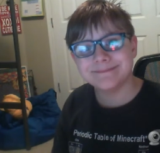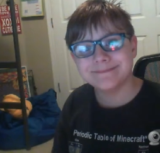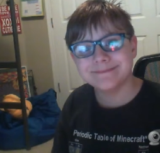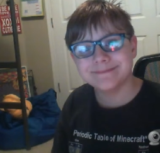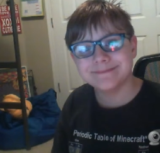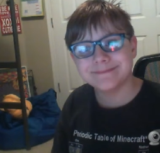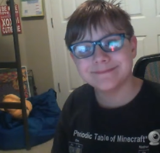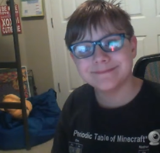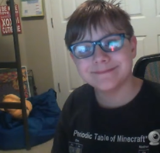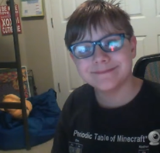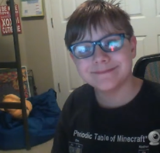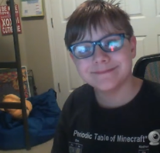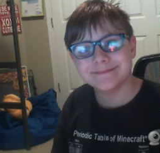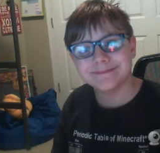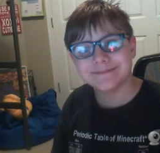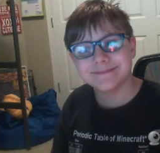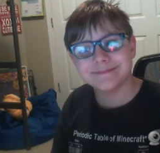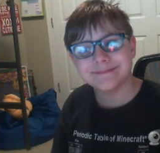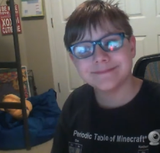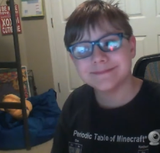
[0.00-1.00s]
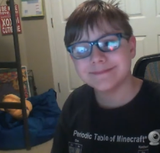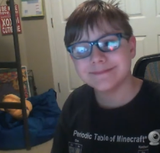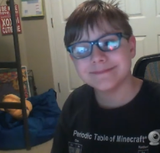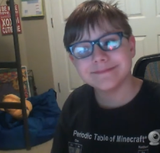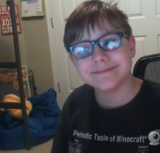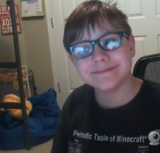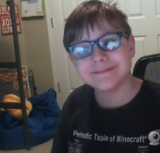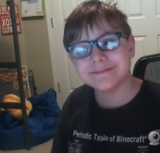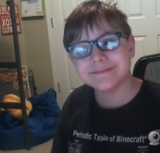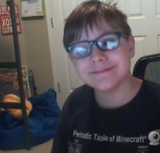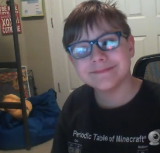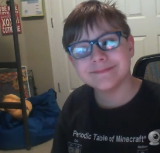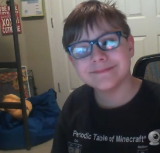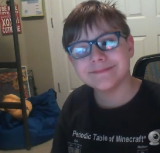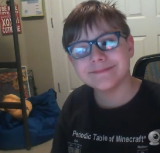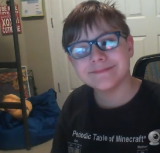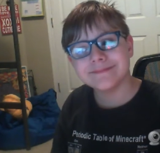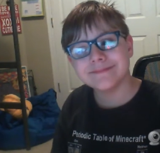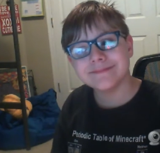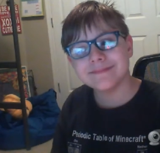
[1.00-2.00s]

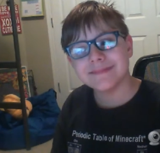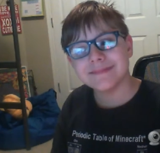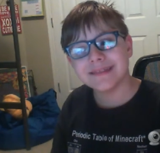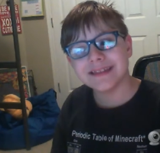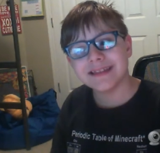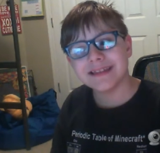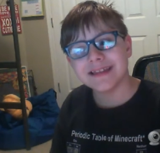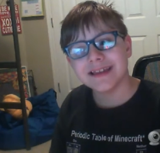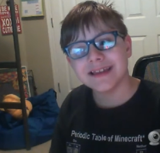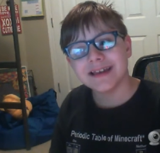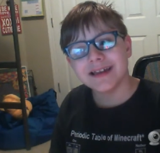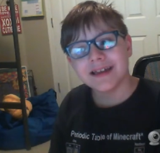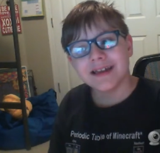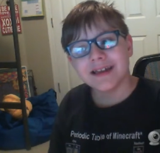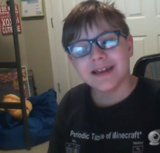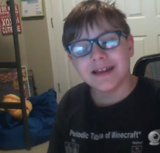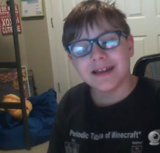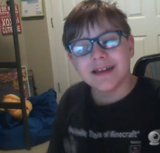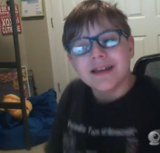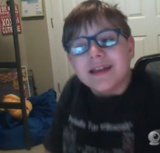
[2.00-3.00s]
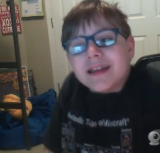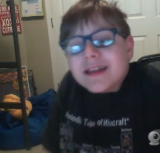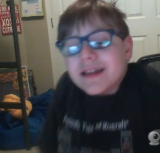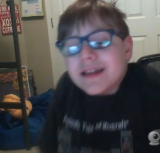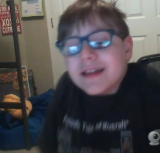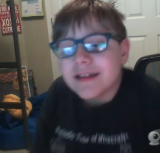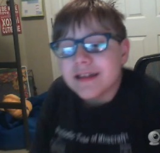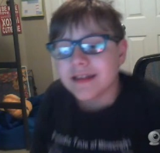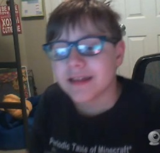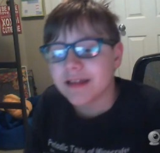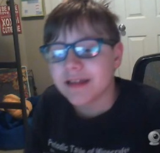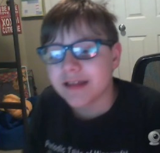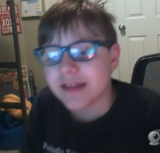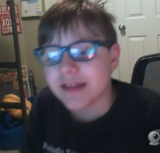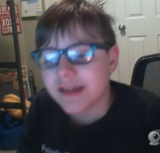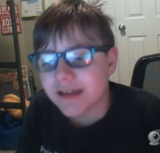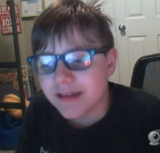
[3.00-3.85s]
No one is speaking in this clip.